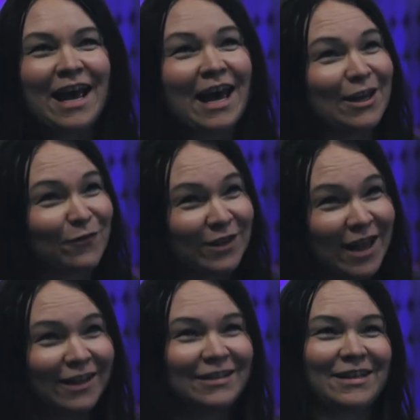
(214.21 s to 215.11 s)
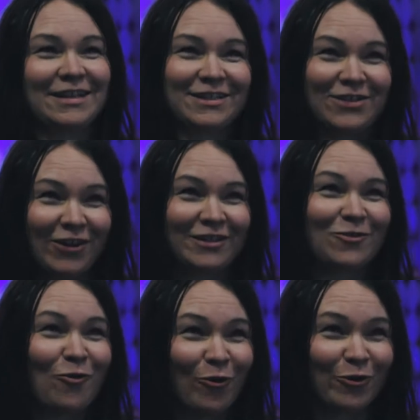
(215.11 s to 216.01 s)
And if that is not
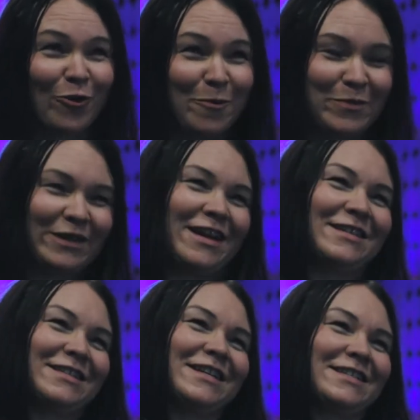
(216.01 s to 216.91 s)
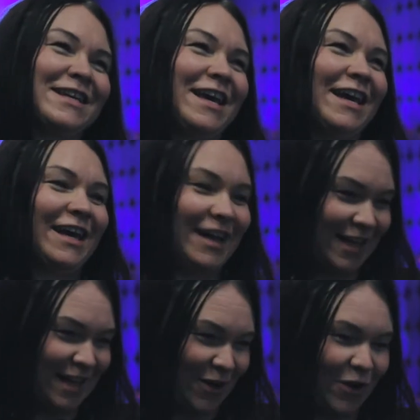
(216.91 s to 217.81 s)
core competencies
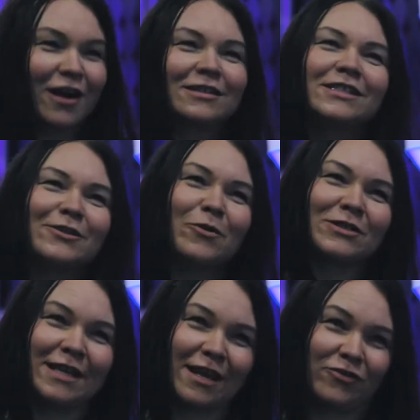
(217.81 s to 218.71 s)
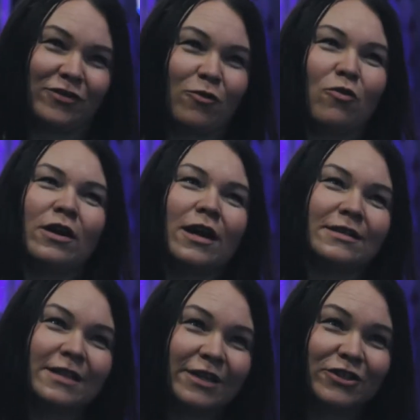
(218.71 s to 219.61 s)
in a customer-centric
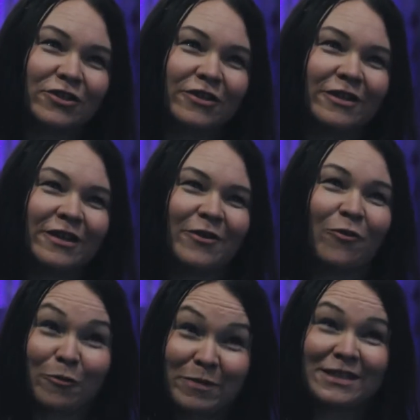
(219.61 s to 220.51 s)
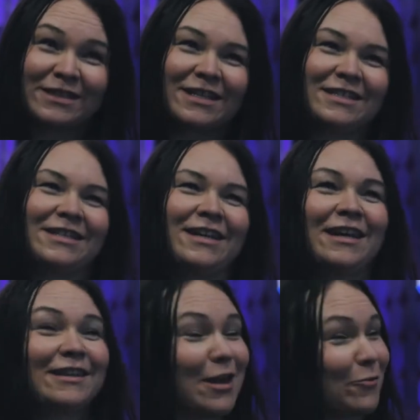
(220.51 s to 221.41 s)
organization or business,
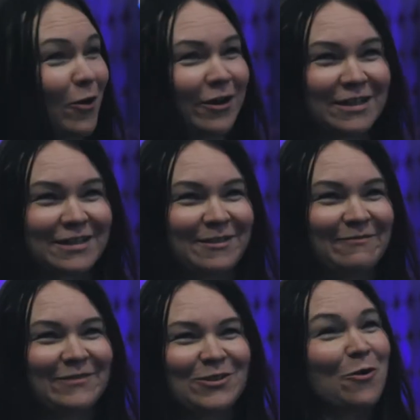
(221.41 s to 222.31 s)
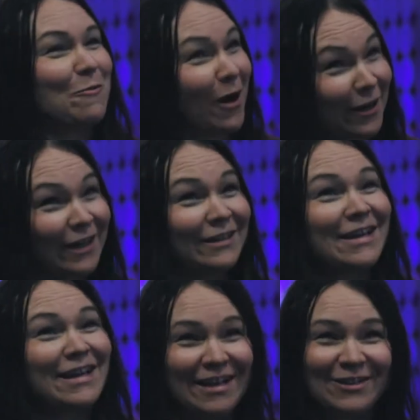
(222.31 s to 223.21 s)
then what is? So
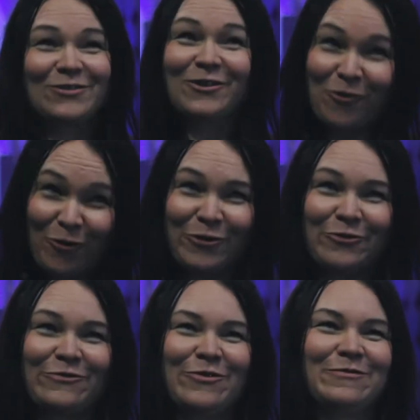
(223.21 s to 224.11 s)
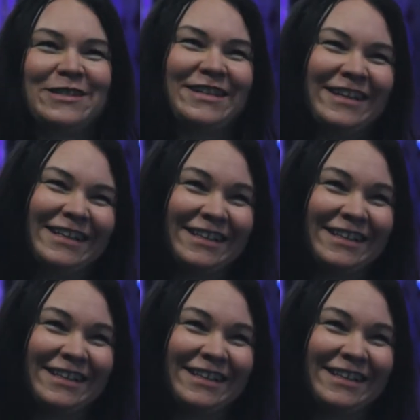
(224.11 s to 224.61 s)
marketing into the corner rooms.